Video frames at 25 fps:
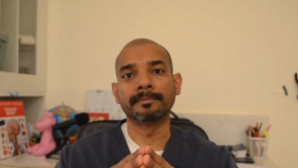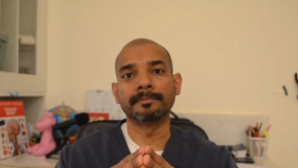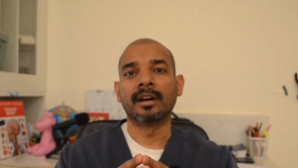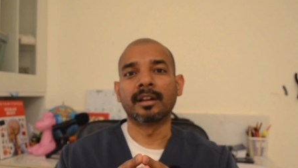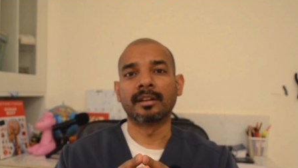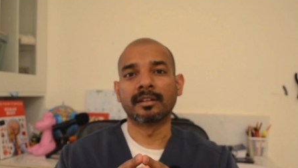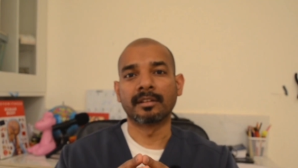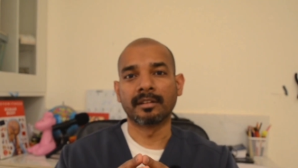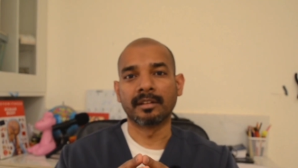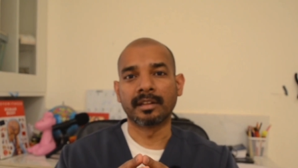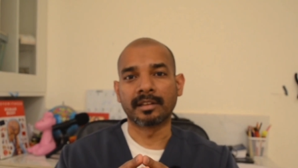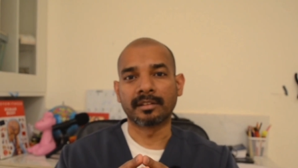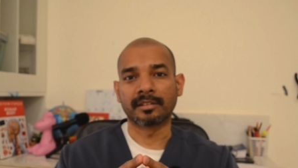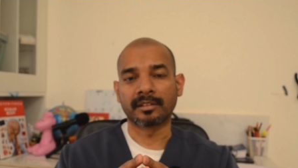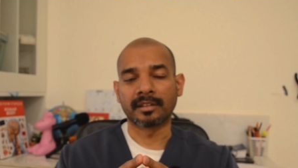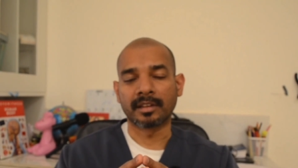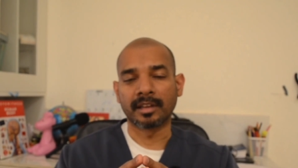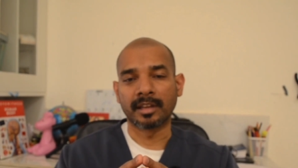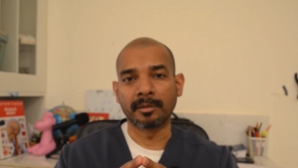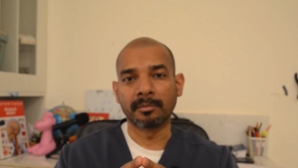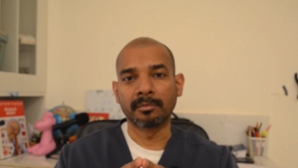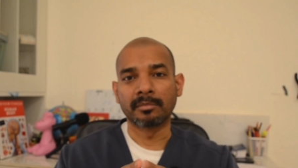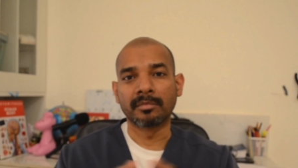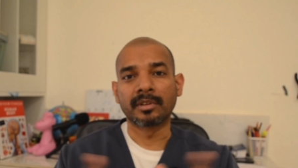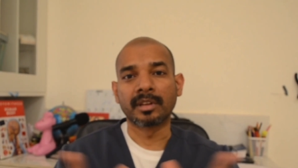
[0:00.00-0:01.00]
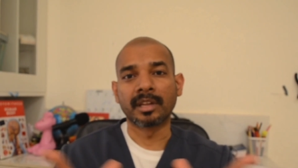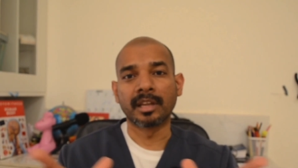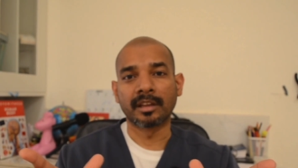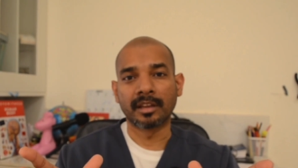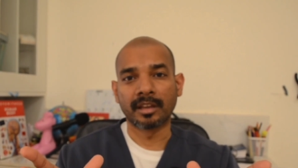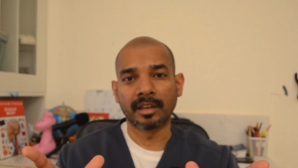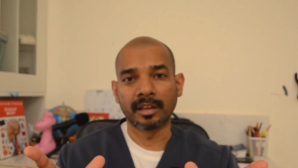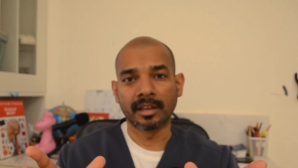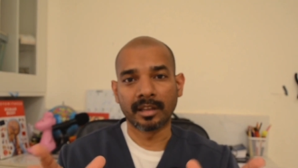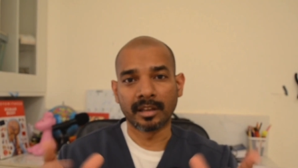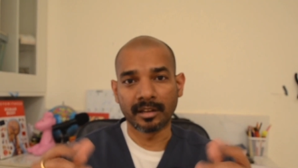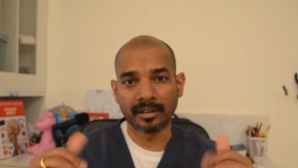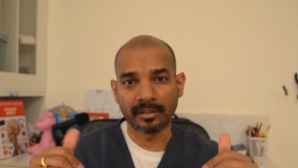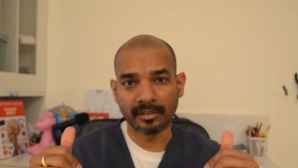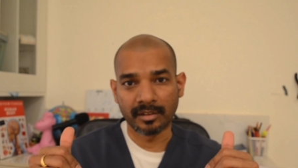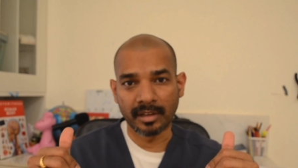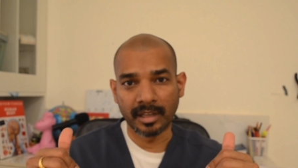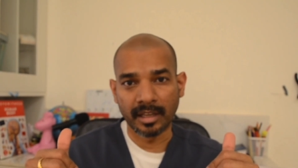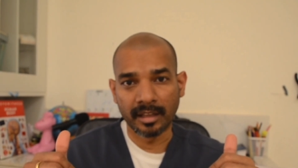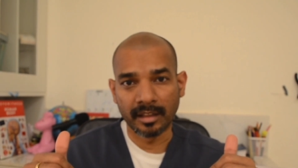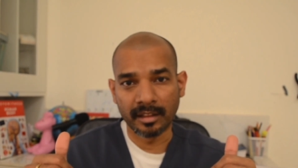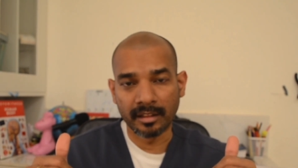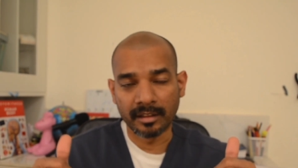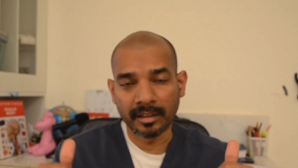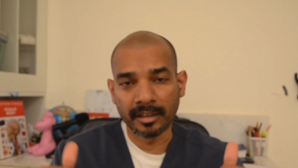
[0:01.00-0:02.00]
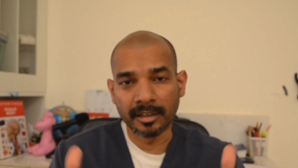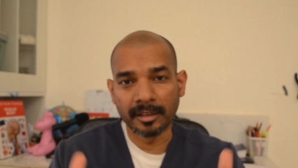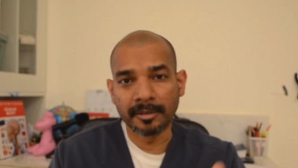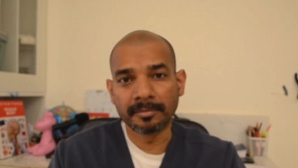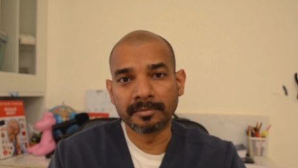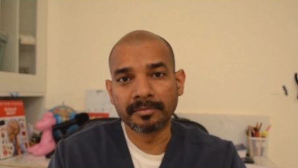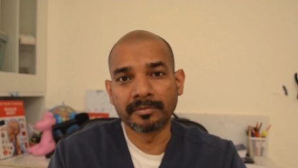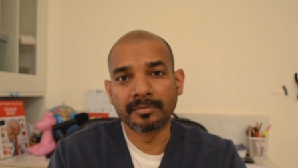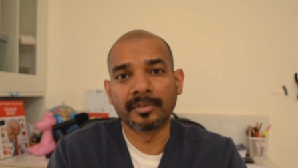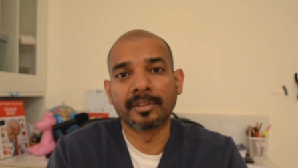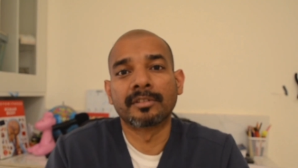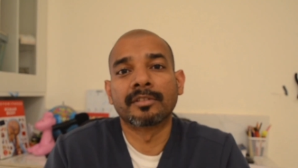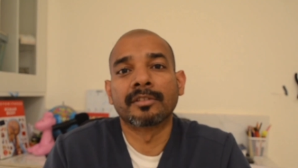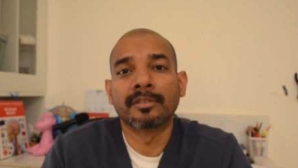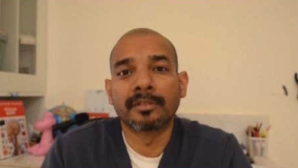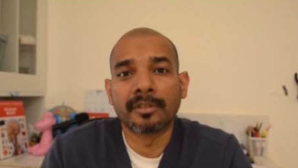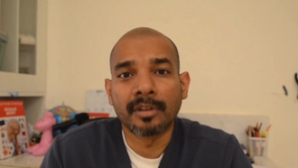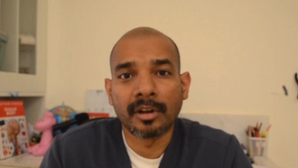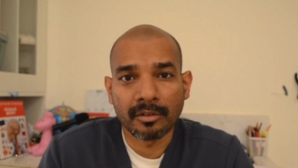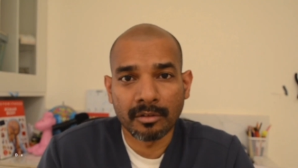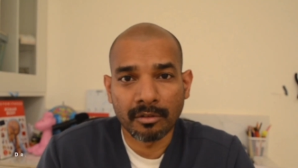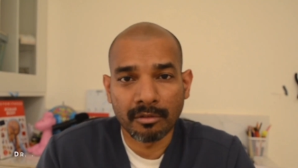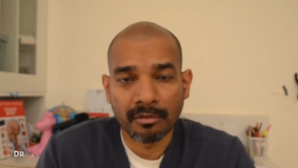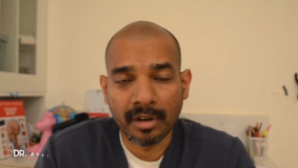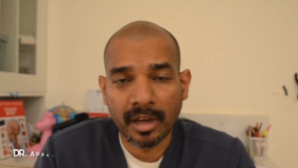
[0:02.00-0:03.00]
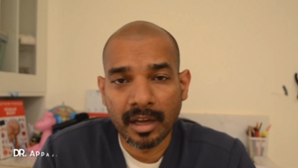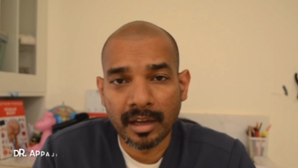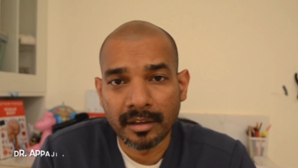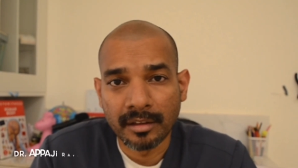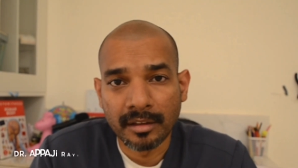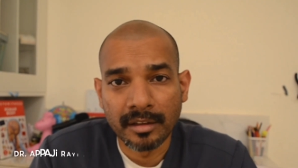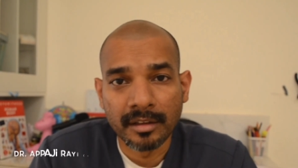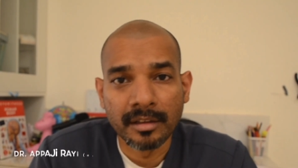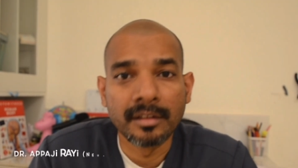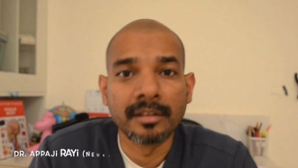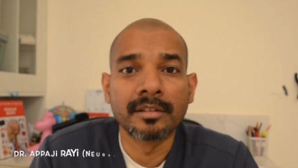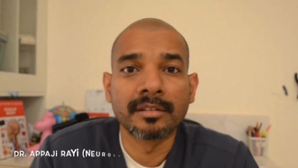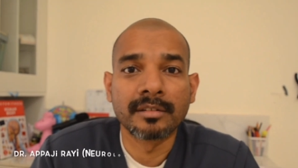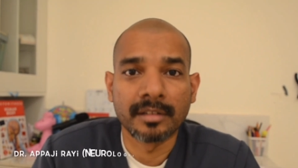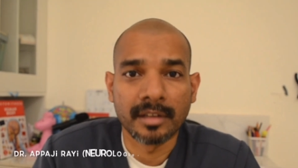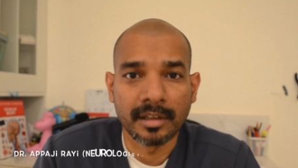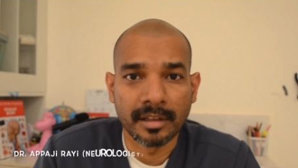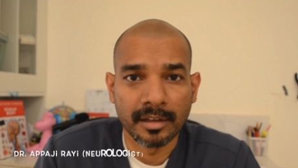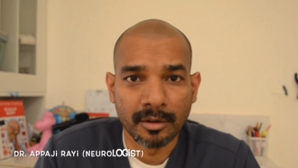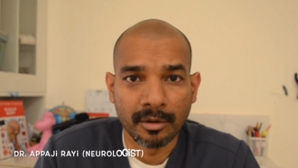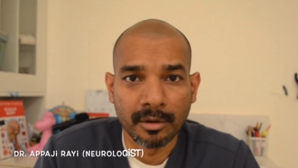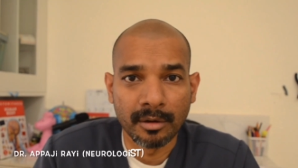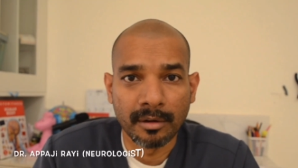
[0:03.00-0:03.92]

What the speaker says: Until next time, take care and stay healthy. This is Dr. Rayi signing